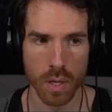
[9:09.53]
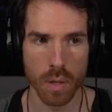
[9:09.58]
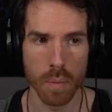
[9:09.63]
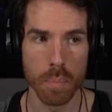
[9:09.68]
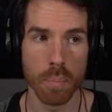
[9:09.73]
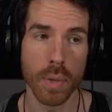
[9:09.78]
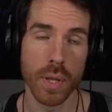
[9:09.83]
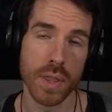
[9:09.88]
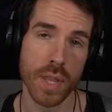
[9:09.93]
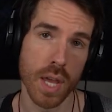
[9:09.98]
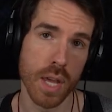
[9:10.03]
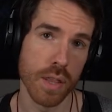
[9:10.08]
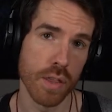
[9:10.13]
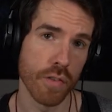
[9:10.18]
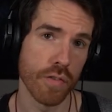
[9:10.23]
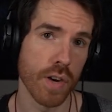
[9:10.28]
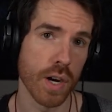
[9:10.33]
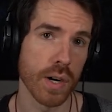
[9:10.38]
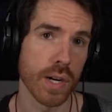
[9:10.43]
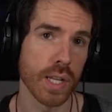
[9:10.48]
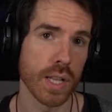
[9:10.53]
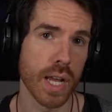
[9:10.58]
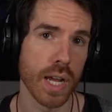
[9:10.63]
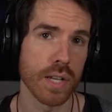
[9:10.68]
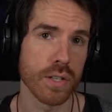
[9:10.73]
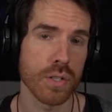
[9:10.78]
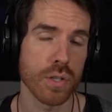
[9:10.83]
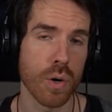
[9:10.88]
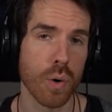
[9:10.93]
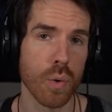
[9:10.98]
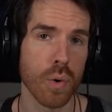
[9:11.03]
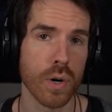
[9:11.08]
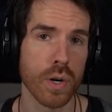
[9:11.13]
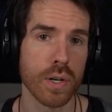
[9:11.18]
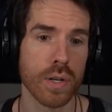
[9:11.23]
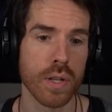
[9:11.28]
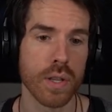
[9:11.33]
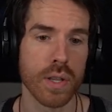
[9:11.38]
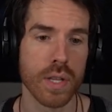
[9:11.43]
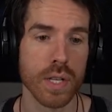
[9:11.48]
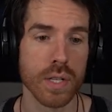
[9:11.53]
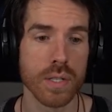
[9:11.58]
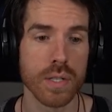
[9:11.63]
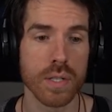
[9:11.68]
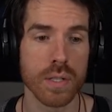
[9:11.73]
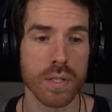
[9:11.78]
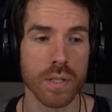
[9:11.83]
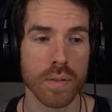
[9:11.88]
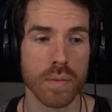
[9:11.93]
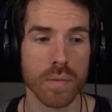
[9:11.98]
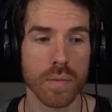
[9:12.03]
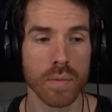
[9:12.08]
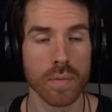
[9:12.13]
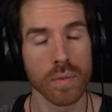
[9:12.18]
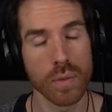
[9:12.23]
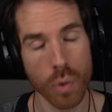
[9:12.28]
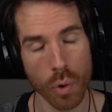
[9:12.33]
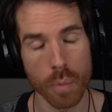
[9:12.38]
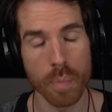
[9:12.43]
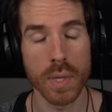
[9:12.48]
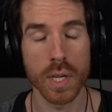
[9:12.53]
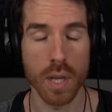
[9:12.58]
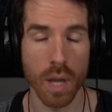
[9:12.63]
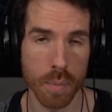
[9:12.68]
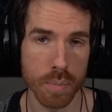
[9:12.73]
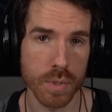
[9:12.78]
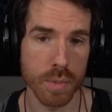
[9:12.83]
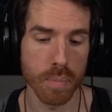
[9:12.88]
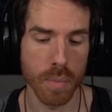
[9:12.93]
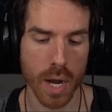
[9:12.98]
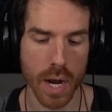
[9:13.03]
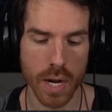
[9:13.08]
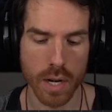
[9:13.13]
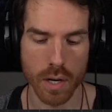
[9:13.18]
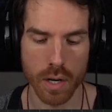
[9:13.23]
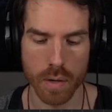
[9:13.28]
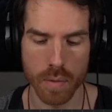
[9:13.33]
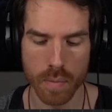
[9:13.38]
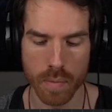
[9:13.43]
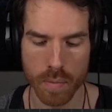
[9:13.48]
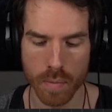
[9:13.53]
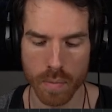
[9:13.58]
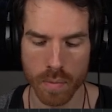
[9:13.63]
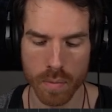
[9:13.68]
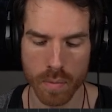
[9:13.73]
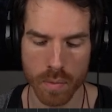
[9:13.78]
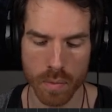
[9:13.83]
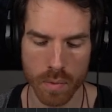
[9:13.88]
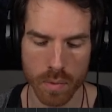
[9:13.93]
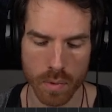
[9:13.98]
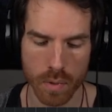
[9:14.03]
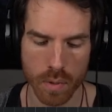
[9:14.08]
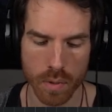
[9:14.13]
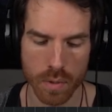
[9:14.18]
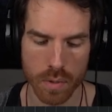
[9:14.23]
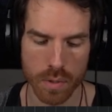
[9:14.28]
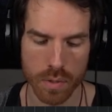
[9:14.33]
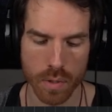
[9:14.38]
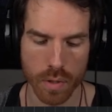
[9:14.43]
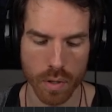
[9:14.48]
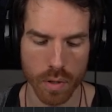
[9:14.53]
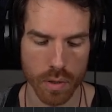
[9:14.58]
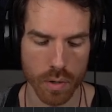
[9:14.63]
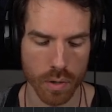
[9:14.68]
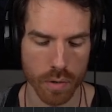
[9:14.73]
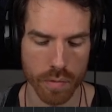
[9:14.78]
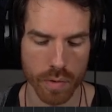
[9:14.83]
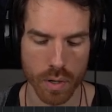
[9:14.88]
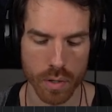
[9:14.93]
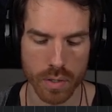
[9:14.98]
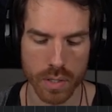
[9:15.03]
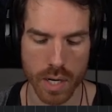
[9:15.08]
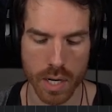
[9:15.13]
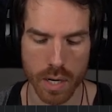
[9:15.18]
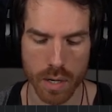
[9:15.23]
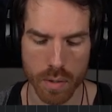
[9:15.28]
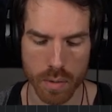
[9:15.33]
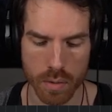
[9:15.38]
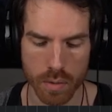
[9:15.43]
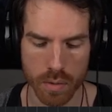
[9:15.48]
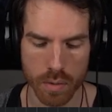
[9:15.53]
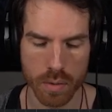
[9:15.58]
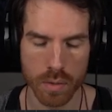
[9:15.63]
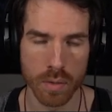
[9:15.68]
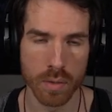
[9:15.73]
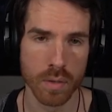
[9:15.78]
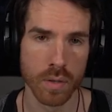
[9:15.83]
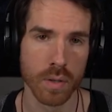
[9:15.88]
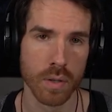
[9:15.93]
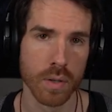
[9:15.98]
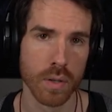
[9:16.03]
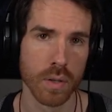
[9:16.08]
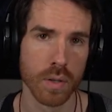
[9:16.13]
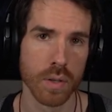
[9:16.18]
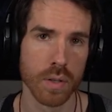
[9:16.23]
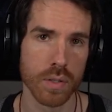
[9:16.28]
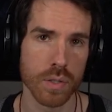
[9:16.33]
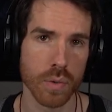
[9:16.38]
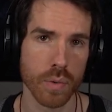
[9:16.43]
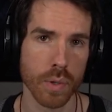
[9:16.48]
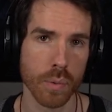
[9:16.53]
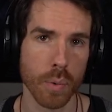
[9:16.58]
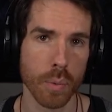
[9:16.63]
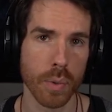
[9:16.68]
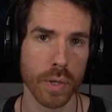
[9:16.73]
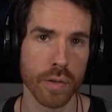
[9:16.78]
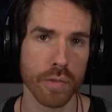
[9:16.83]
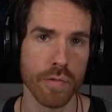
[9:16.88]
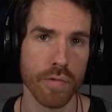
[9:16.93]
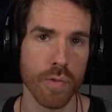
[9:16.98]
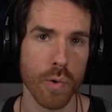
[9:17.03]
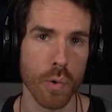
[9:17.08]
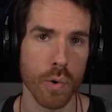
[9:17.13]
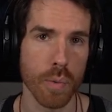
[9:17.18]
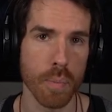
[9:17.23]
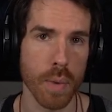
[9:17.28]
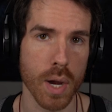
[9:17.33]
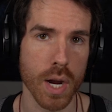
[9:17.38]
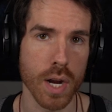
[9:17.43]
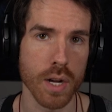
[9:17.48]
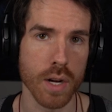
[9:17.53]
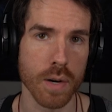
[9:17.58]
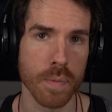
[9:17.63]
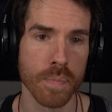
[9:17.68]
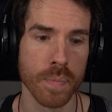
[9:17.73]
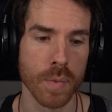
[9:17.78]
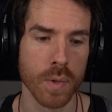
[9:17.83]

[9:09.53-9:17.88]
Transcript: But then the very last chord, this chord becomes minor. So the 3rd falls down. So then we're playing 4 minor.